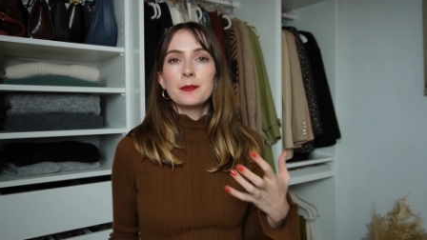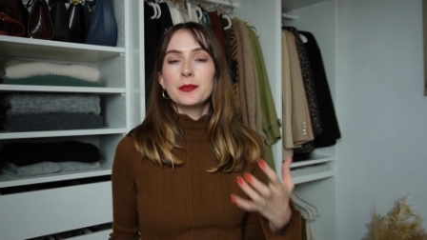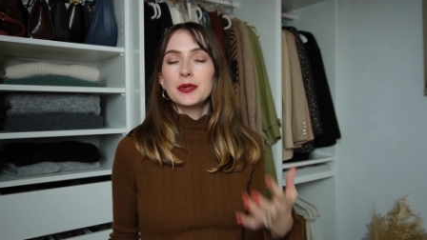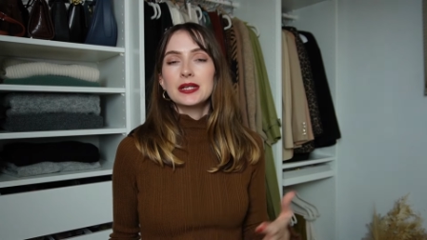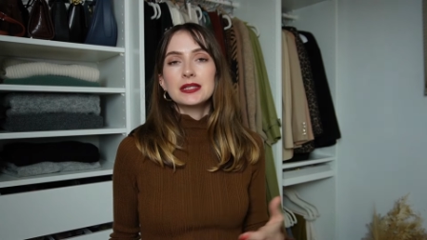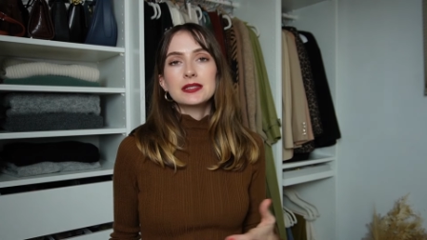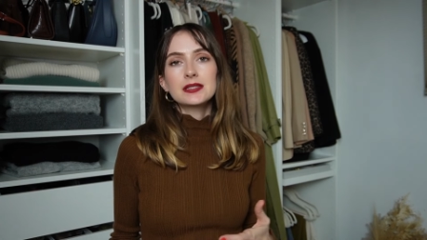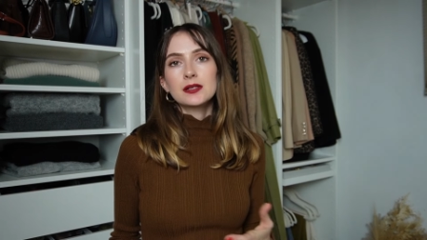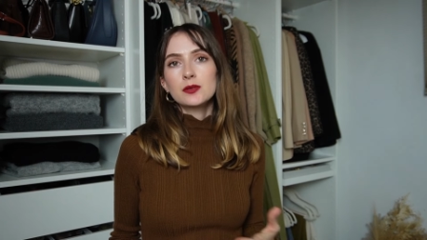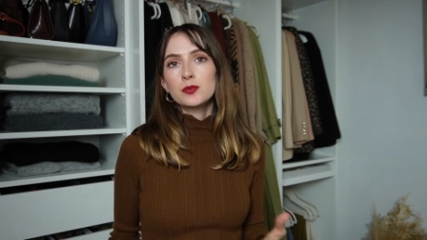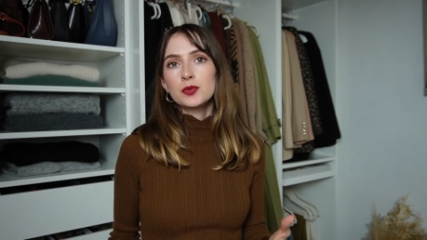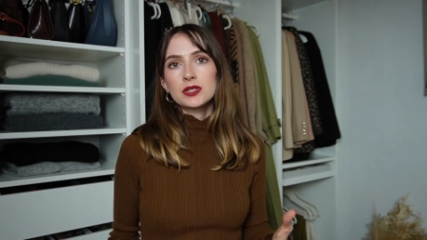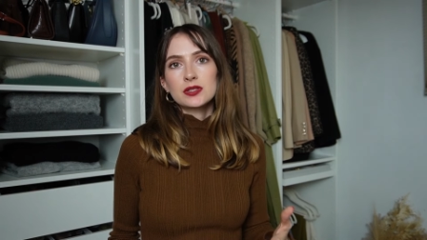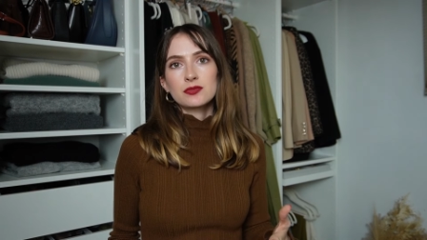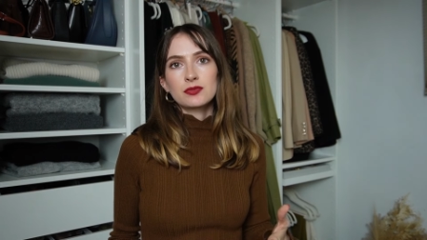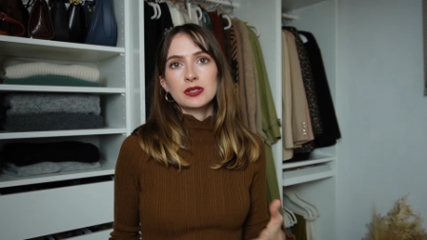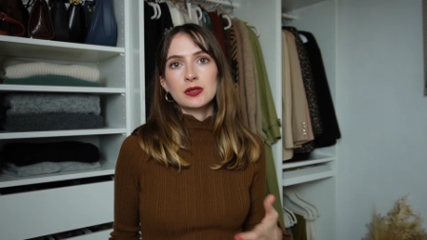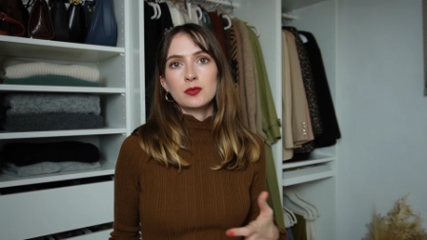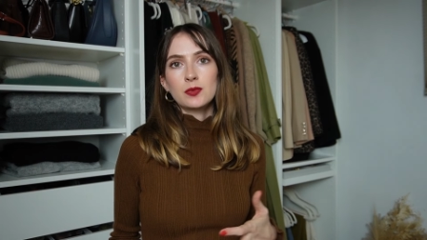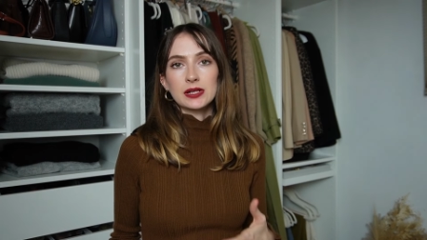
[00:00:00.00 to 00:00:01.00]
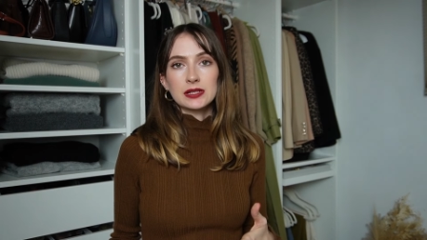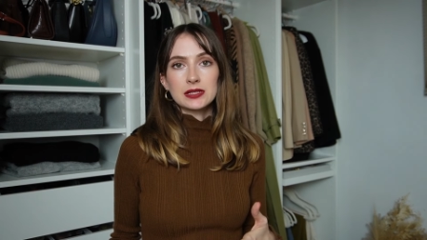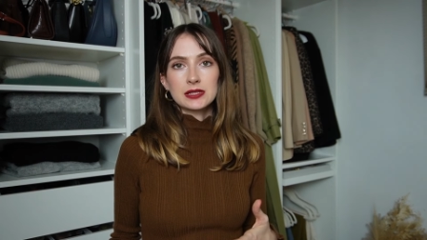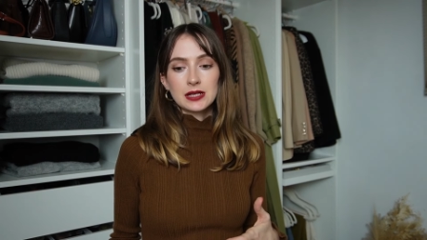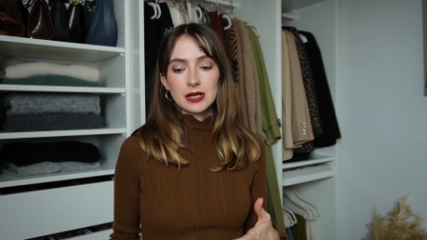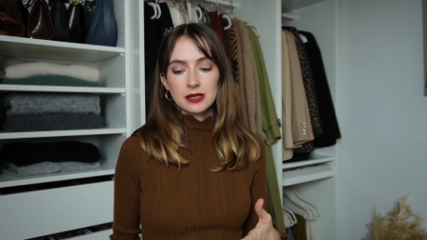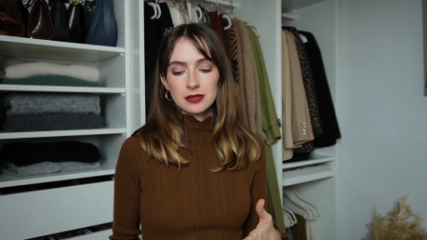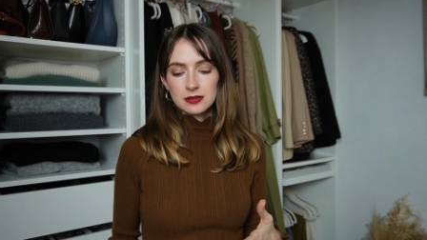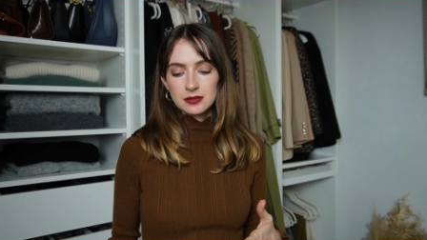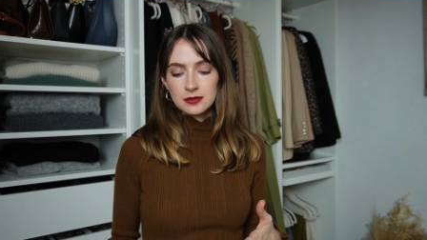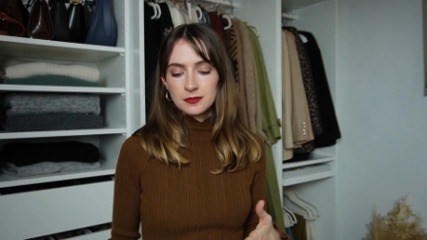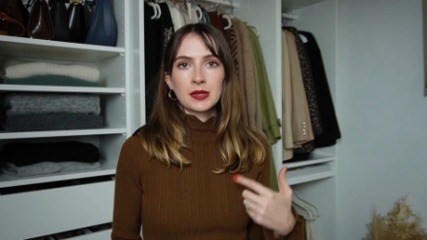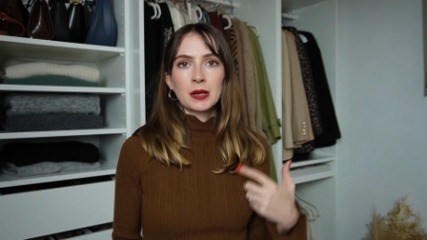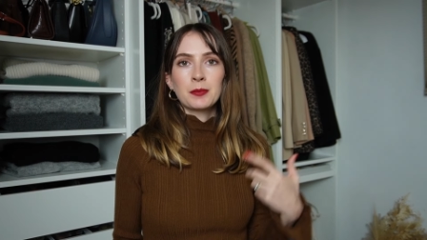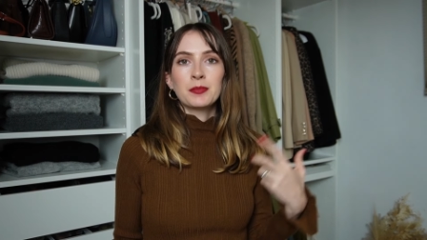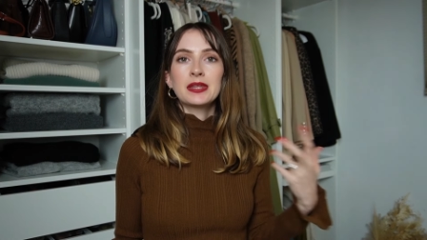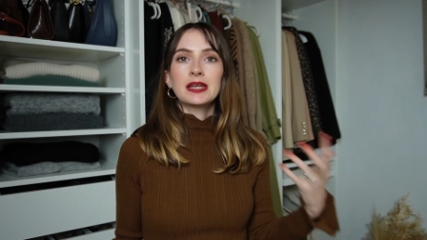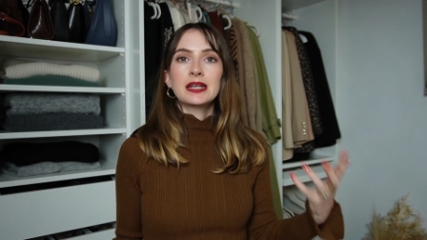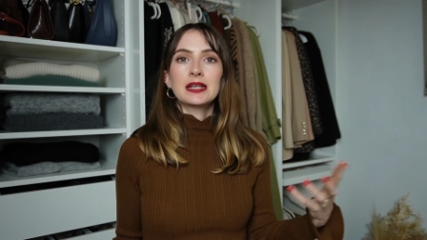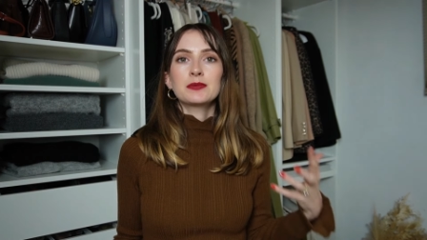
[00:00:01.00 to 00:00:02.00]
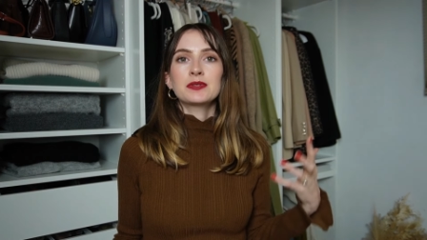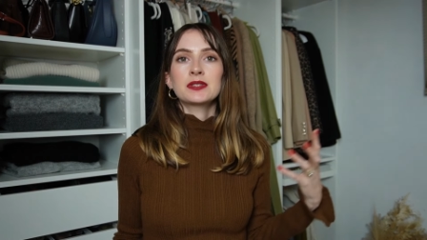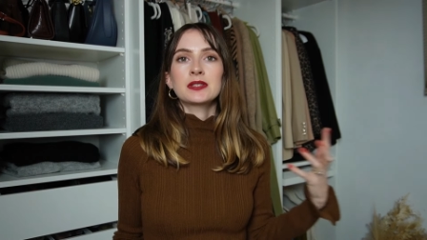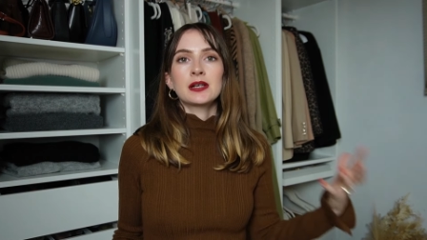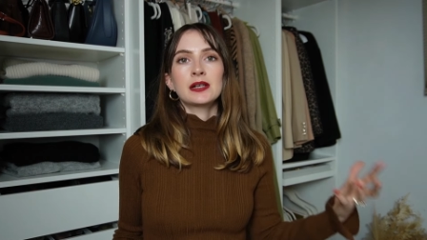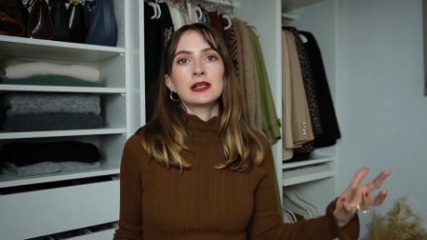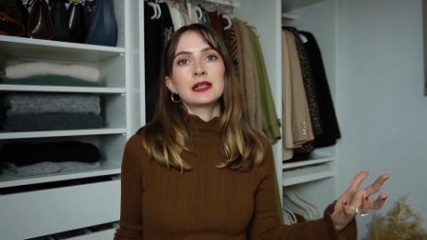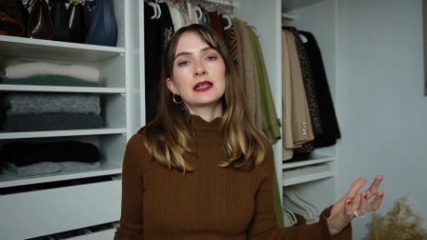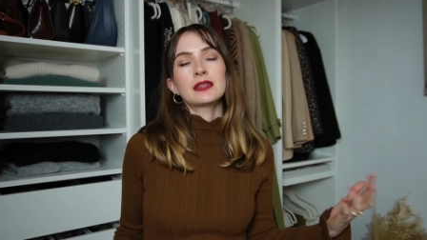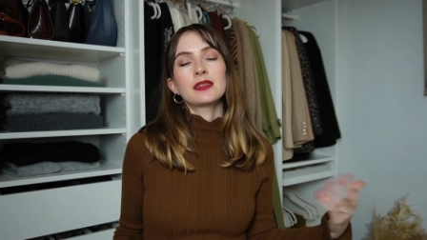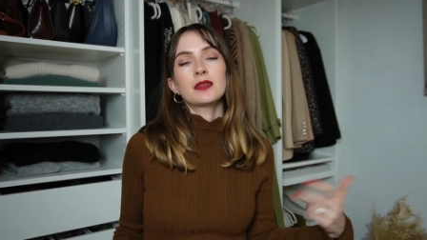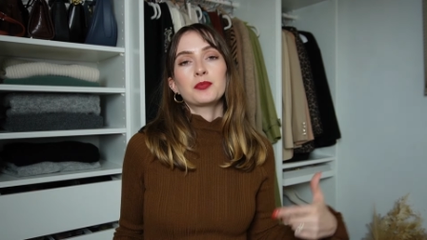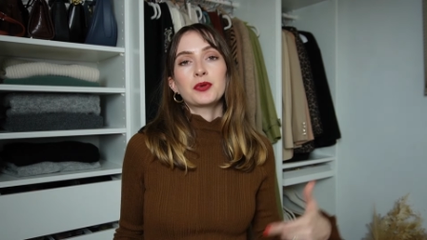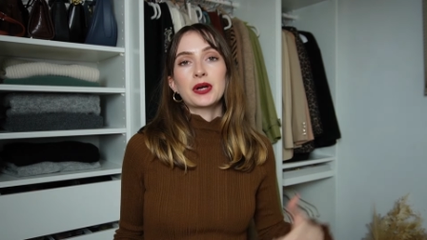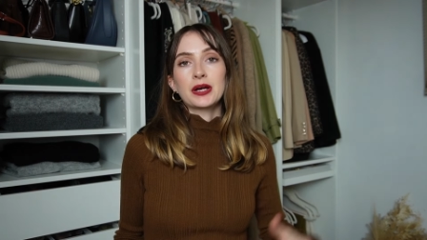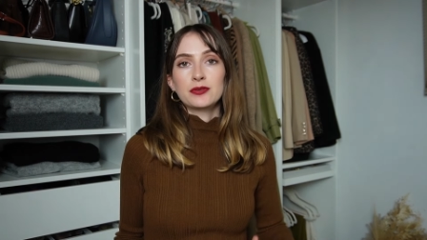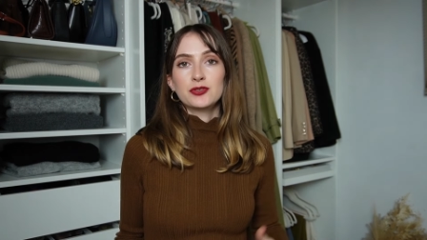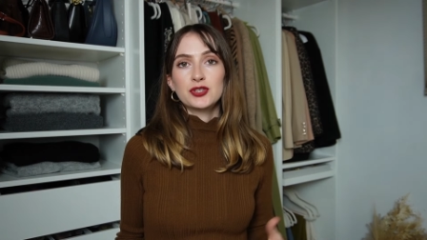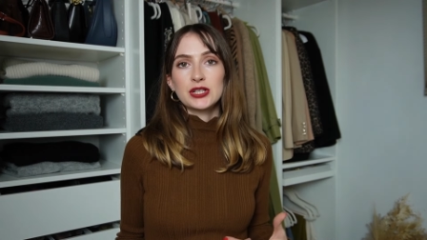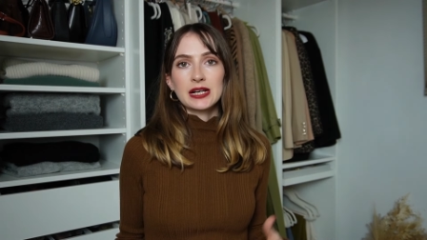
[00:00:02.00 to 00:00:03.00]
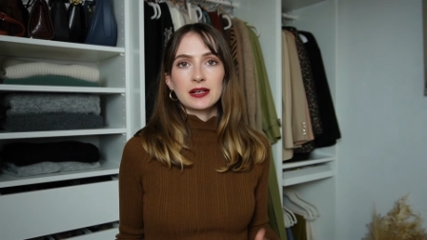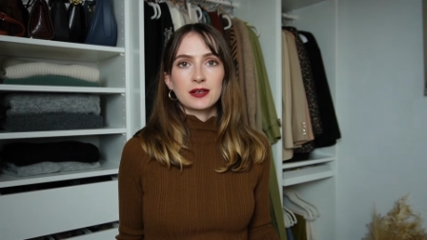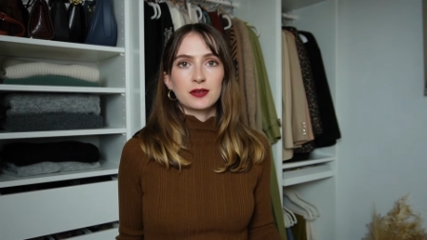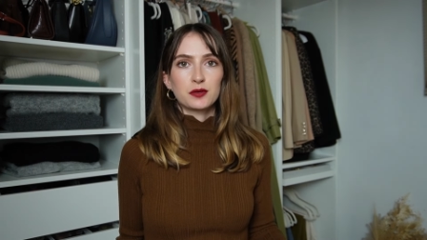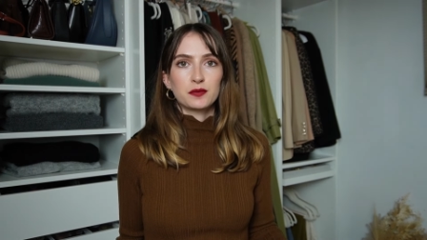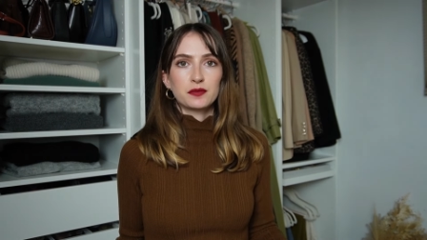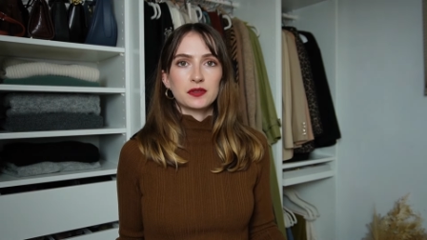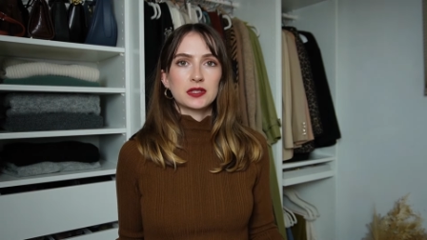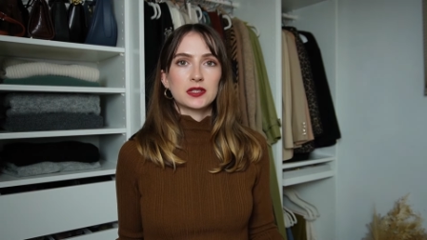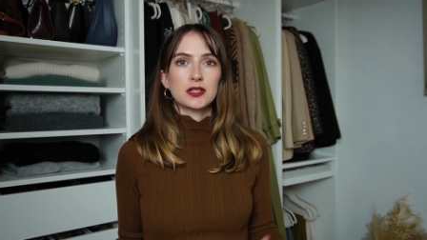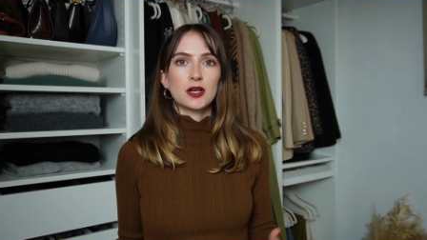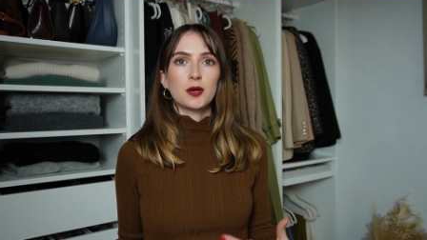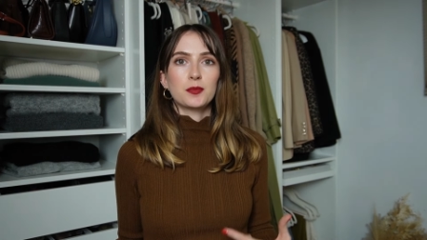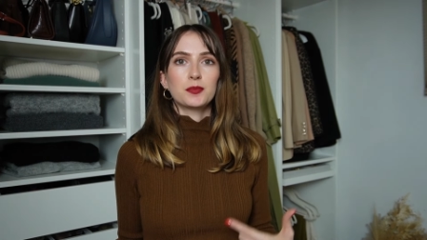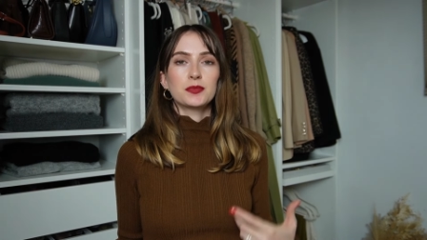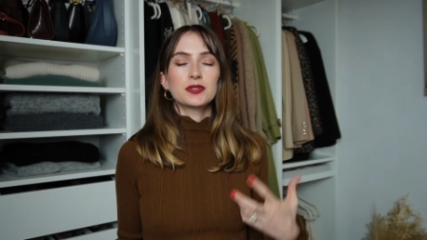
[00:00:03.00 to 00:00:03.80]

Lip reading: but it still works really well together. But then I'm styling the brown jacket over the top.